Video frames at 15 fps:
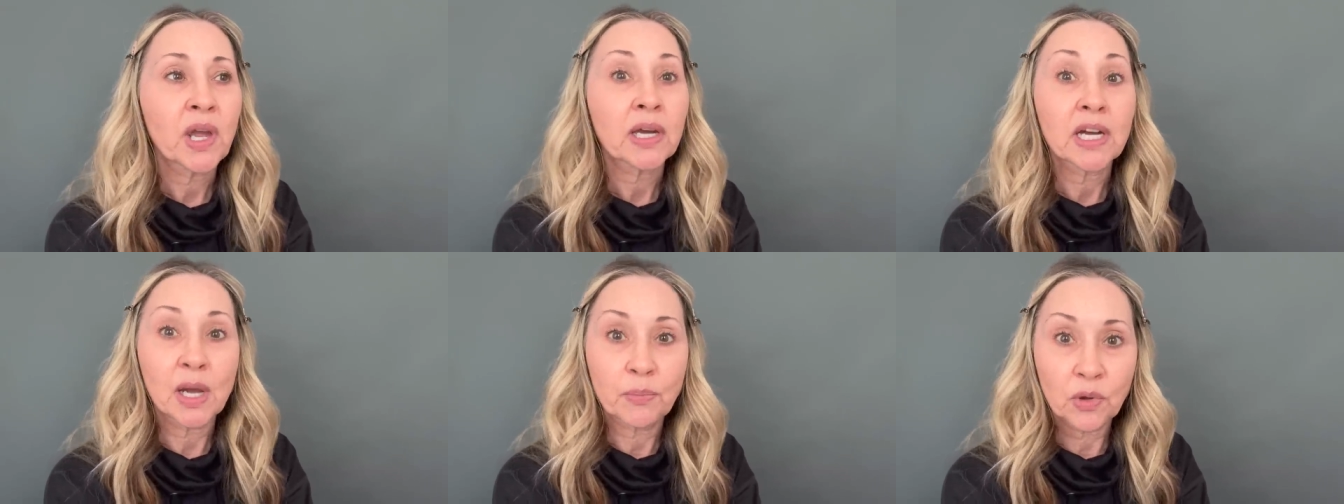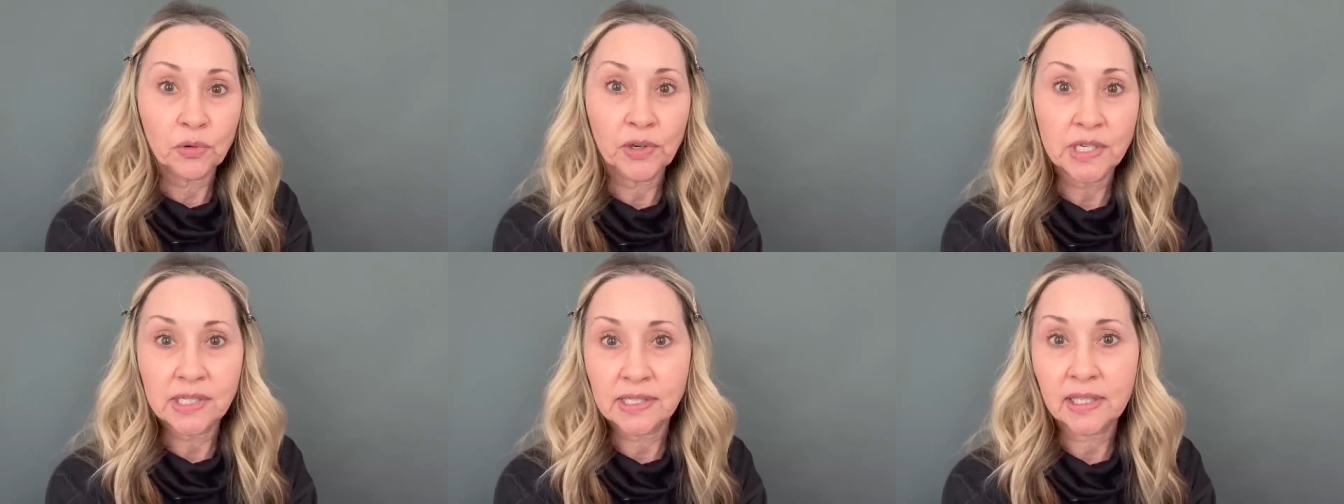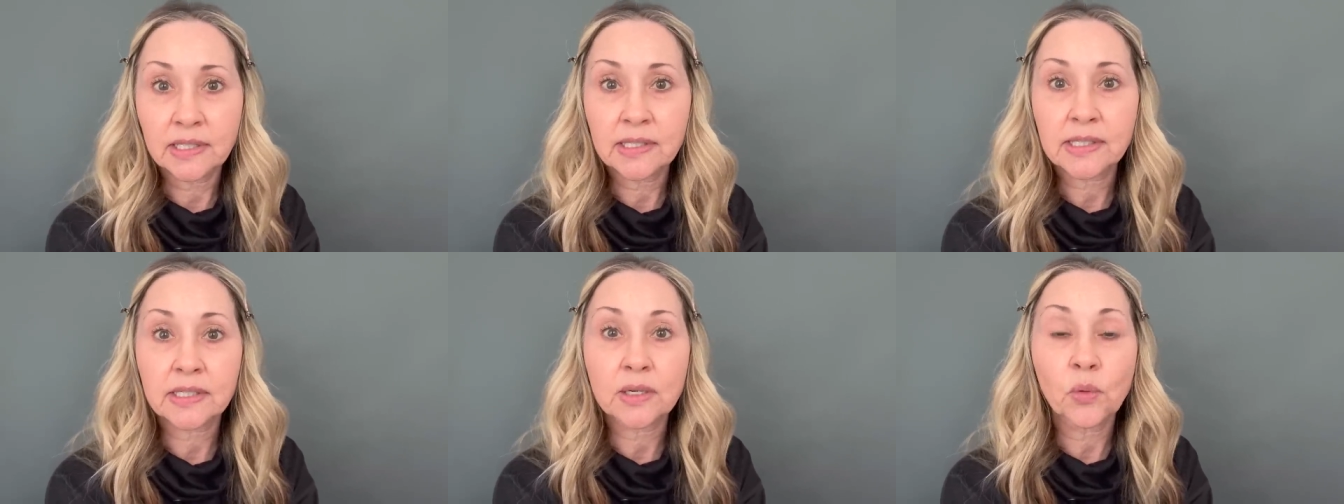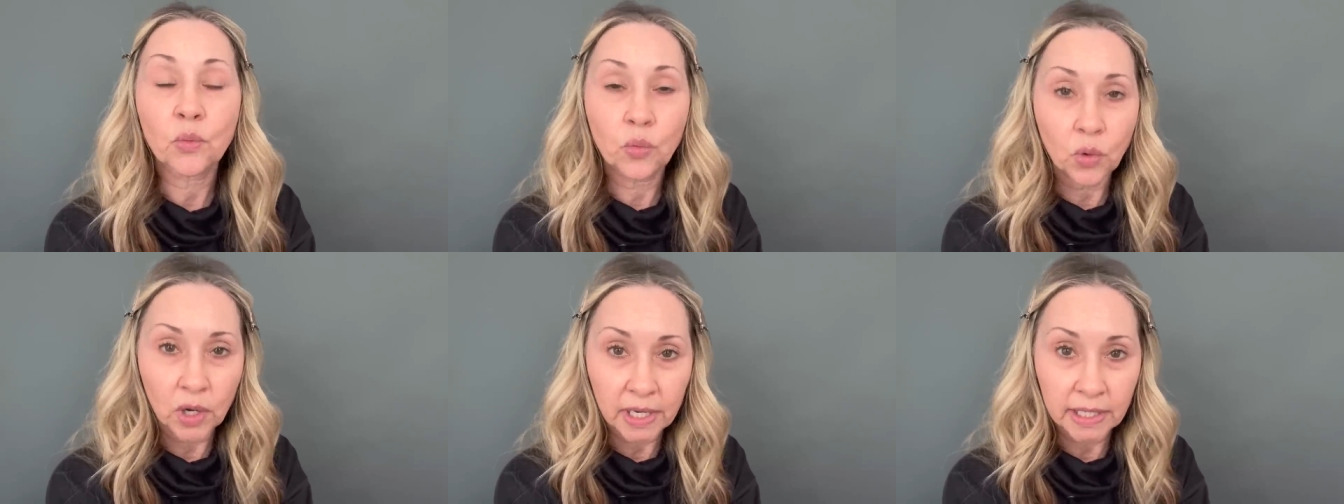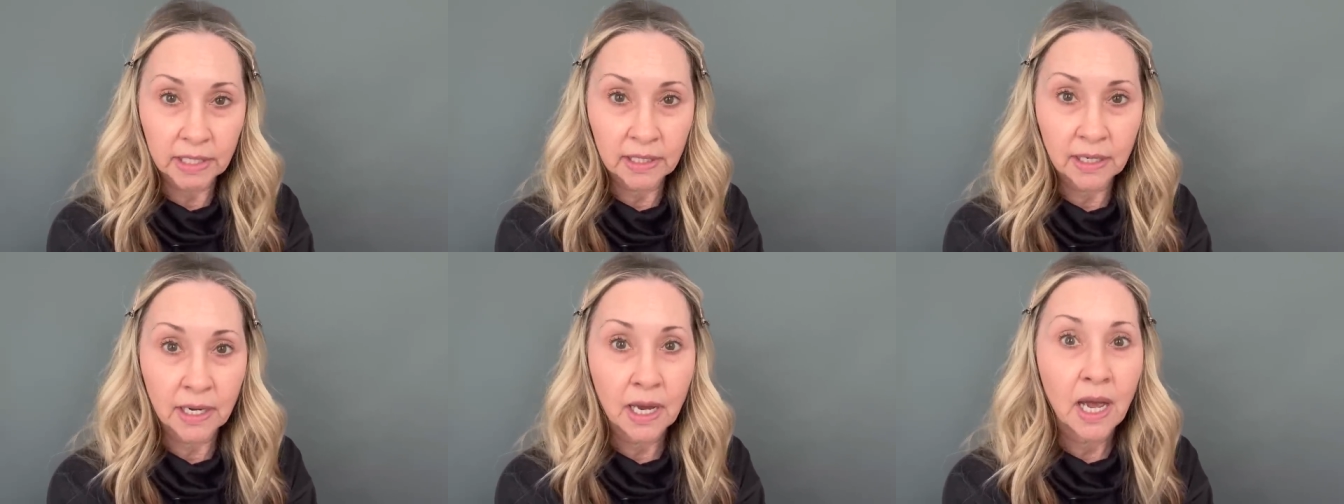Couple reasons.
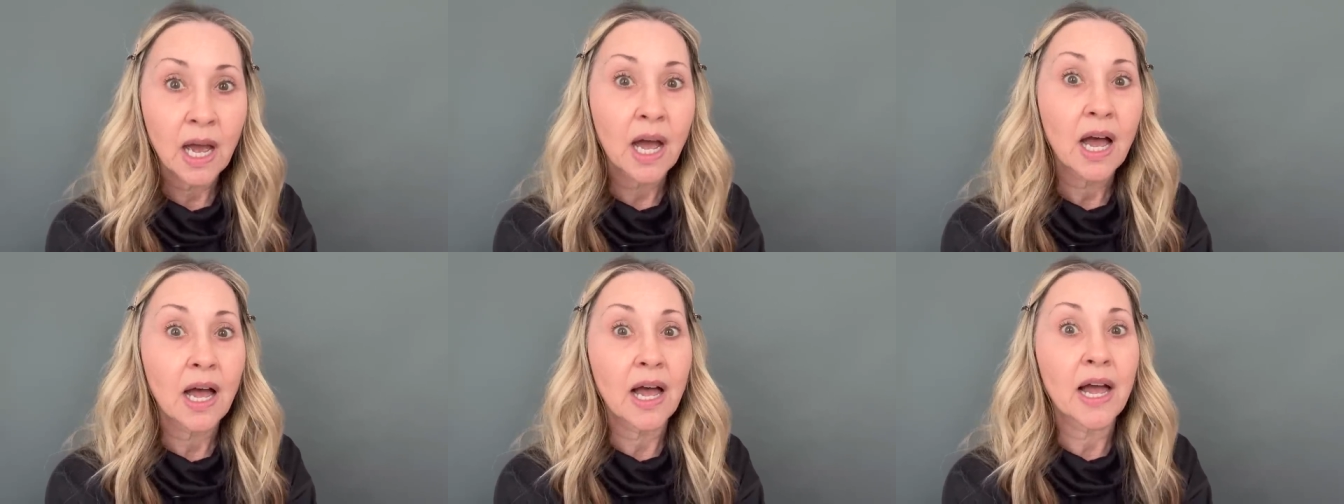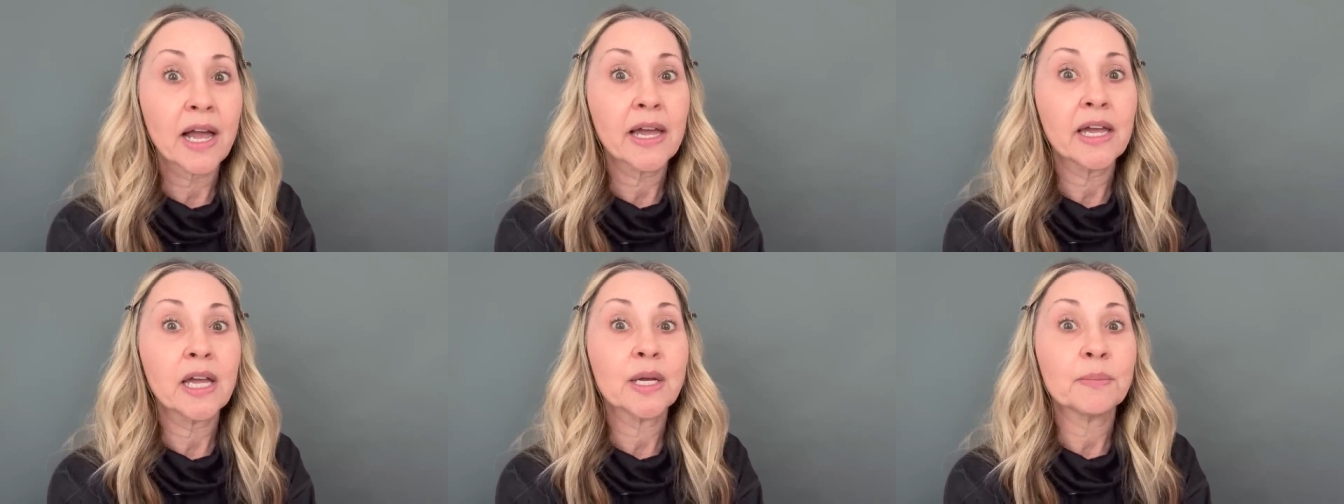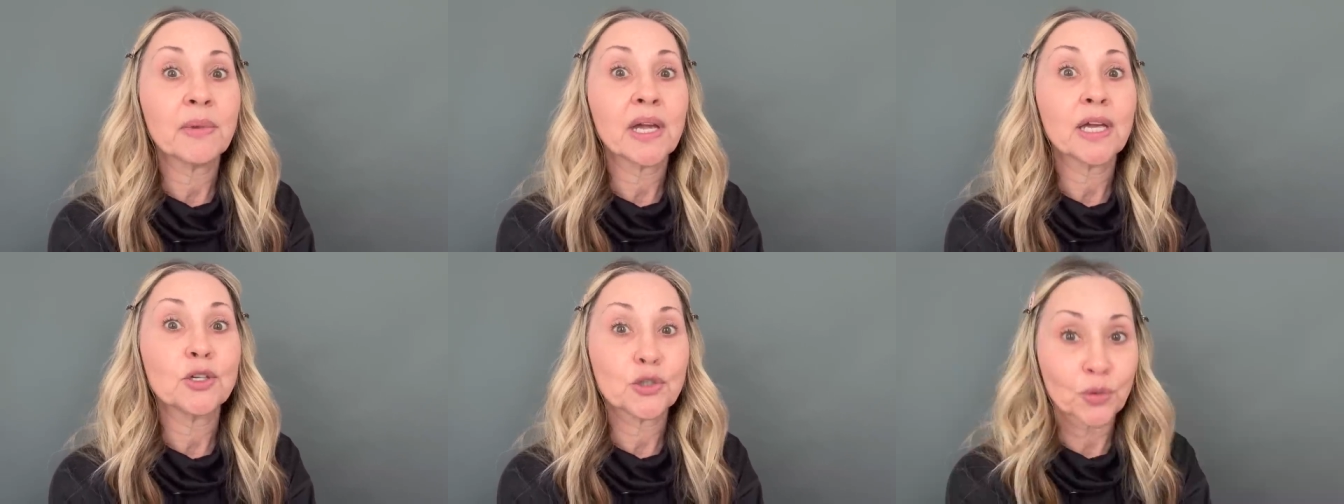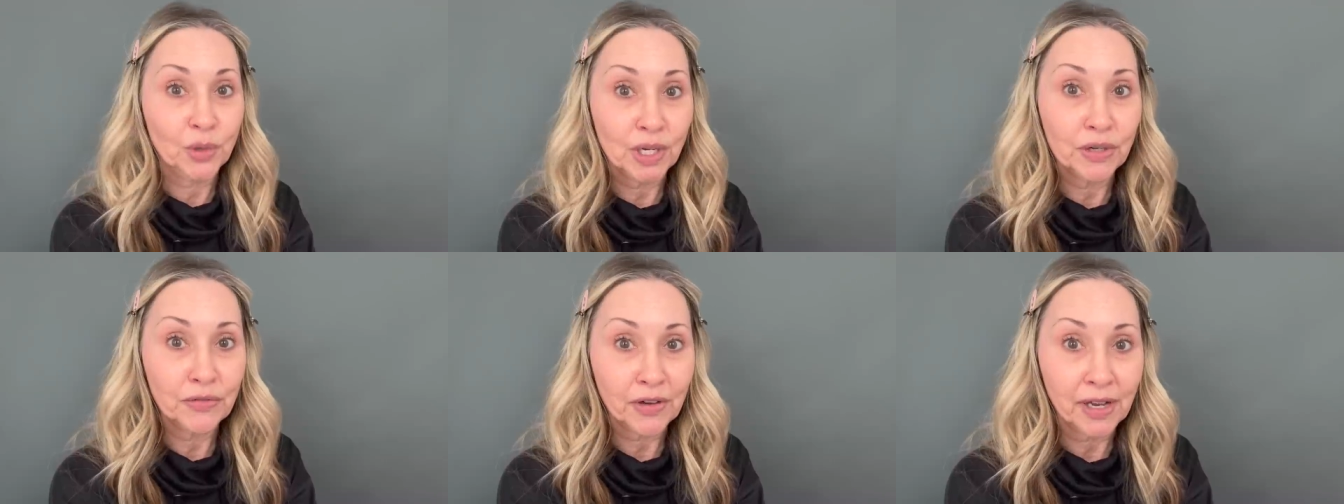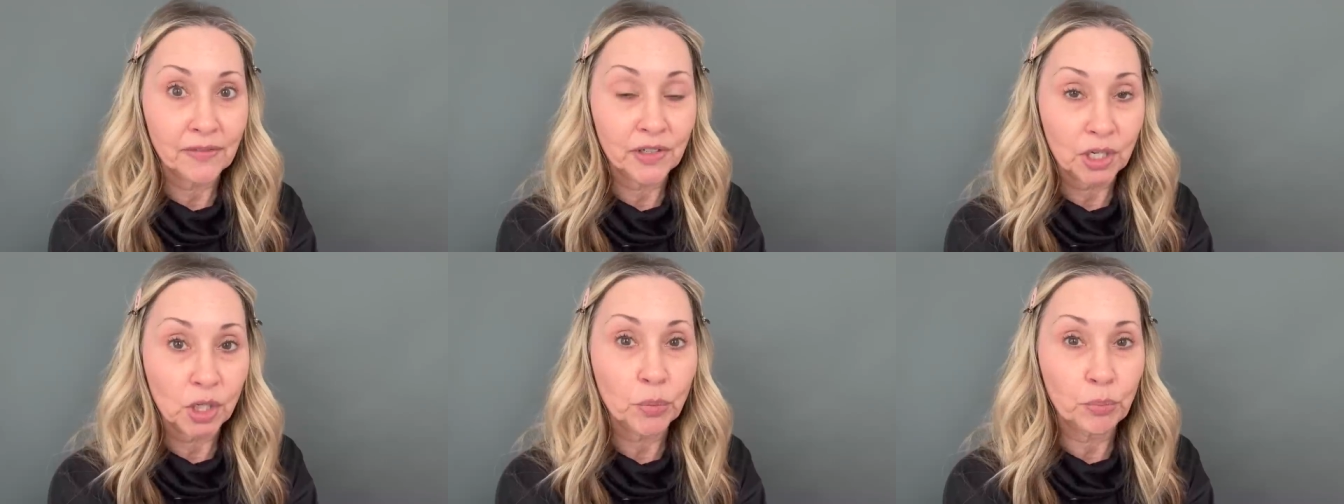One, I am a 25
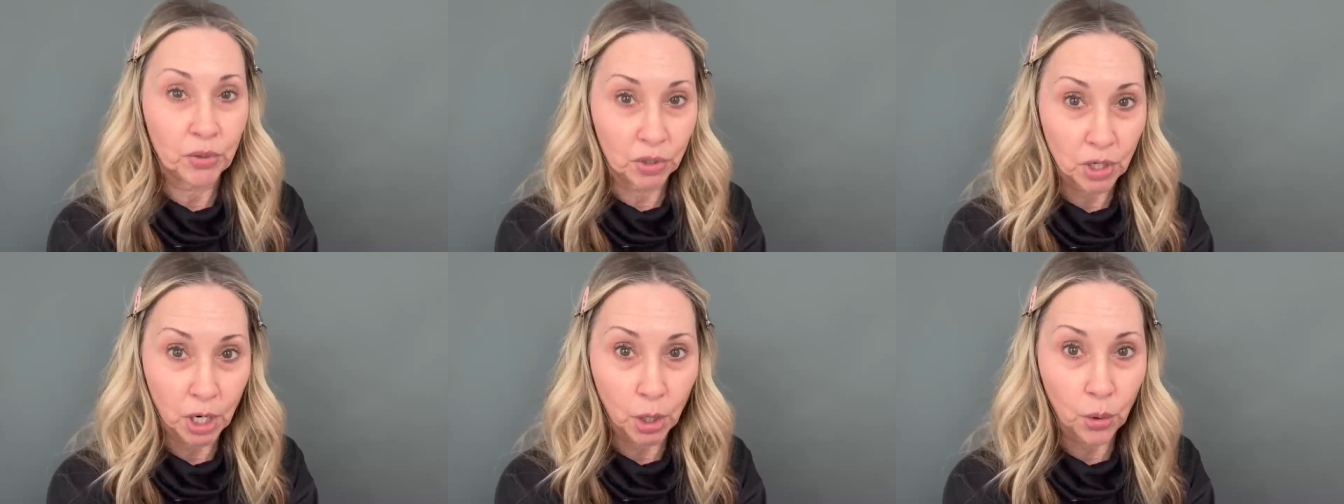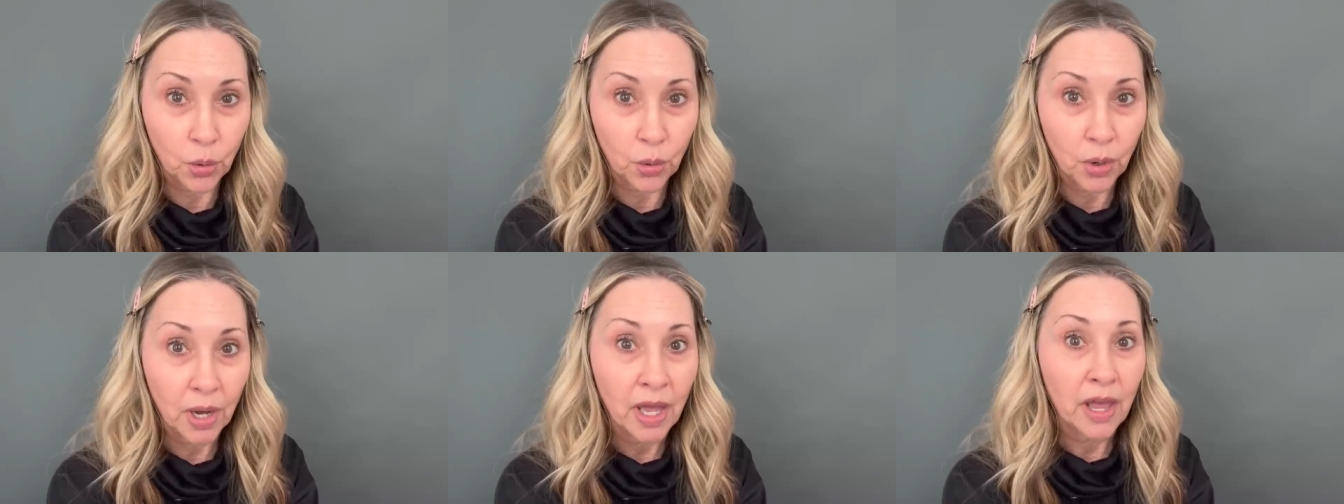year pro.